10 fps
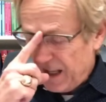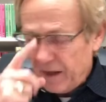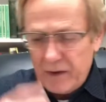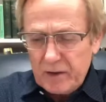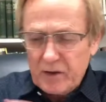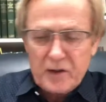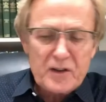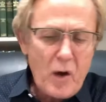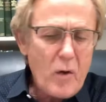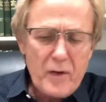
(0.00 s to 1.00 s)
there's
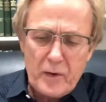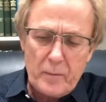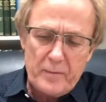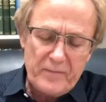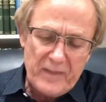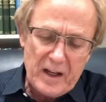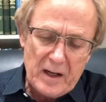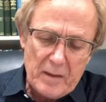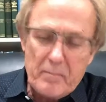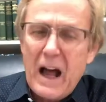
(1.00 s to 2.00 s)
no other
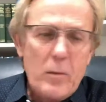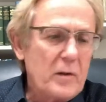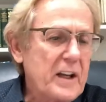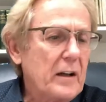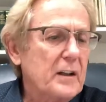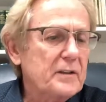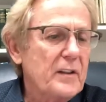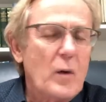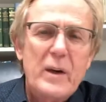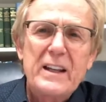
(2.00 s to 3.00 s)
Bible character
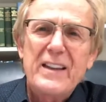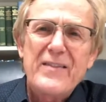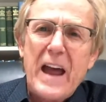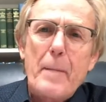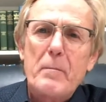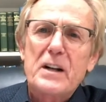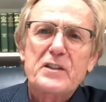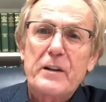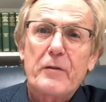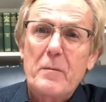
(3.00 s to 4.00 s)
that we get that much
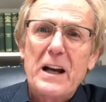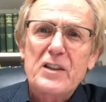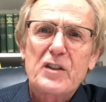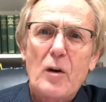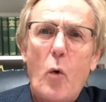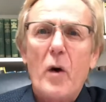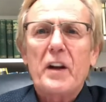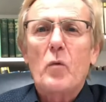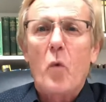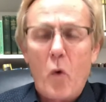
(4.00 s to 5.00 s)
information on what he
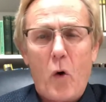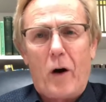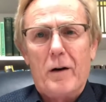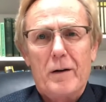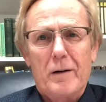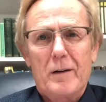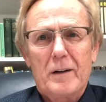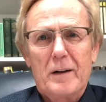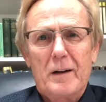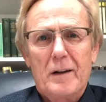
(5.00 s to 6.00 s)
wore,
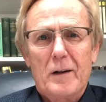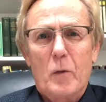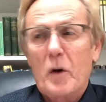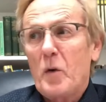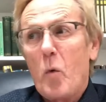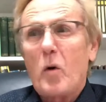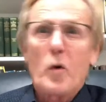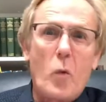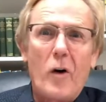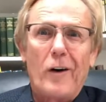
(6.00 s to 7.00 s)
what he wore to
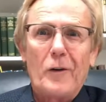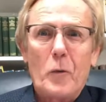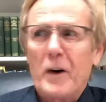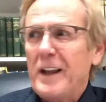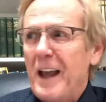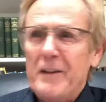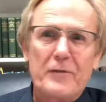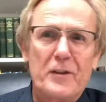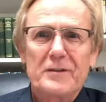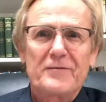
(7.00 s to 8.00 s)
work, what he ate
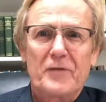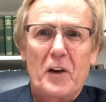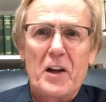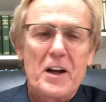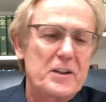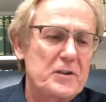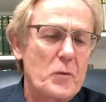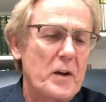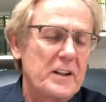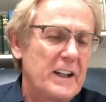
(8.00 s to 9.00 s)
for, for lunch,
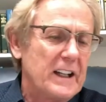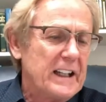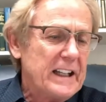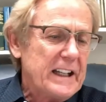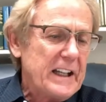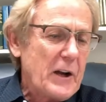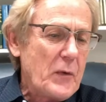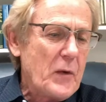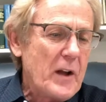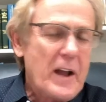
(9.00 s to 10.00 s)
what, you know,
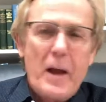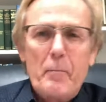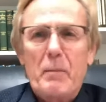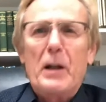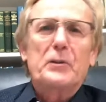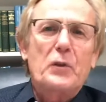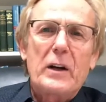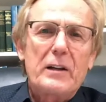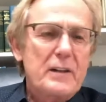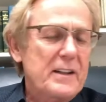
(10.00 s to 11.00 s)
belt
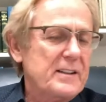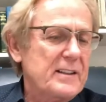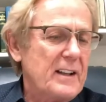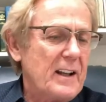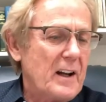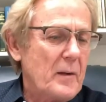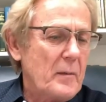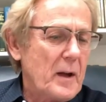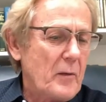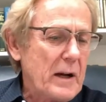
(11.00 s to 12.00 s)
around his, uh,
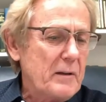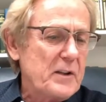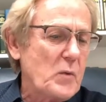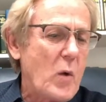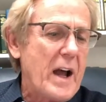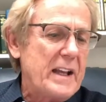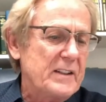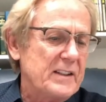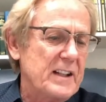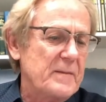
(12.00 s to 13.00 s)
around his
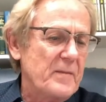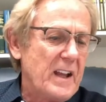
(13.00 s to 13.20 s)
waist. And,